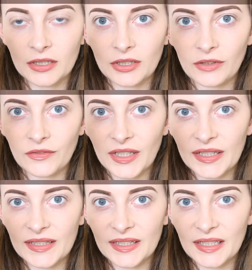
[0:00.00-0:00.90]
I don't know if you
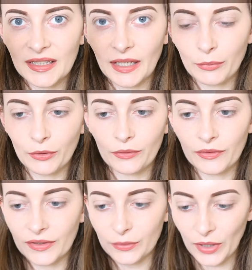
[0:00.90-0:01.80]
can see that, but
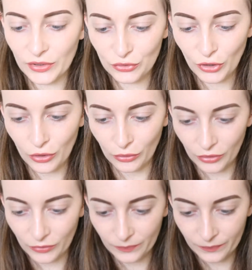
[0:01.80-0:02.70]
it's quite strong.
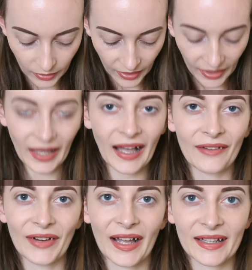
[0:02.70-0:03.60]

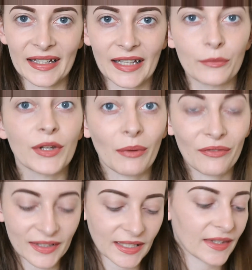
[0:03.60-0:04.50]
Alright, I get it now. No, I've
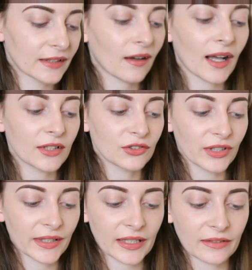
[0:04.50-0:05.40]
read it. They're not
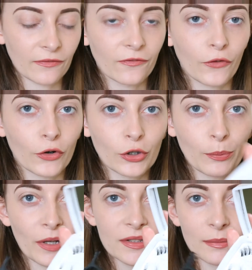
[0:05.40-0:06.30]
actually for your
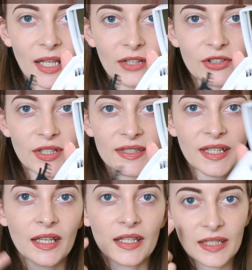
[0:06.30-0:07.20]
bottom lashes.
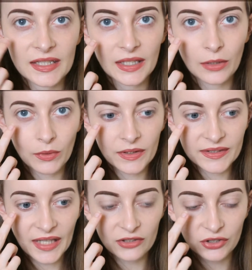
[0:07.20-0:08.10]
These are the
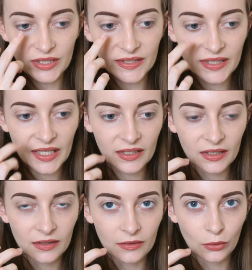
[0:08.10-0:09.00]
ones that actually
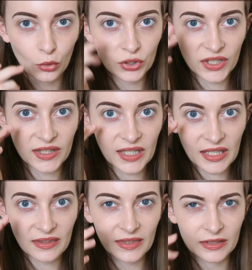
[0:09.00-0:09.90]
stick
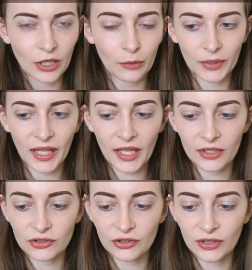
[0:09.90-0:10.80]
underneath the top
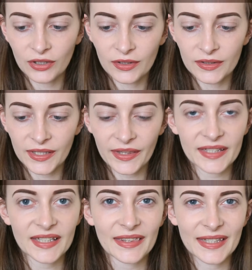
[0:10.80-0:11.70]
lash. So
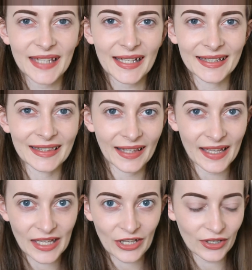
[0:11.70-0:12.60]
that's like the second
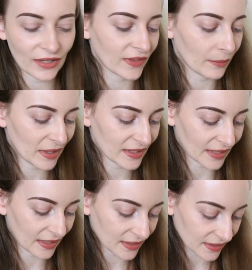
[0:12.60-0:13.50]
layer, if that makes
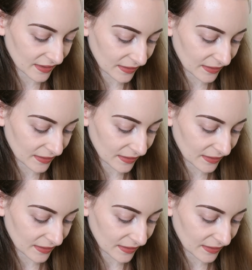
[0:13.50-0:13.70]
sense.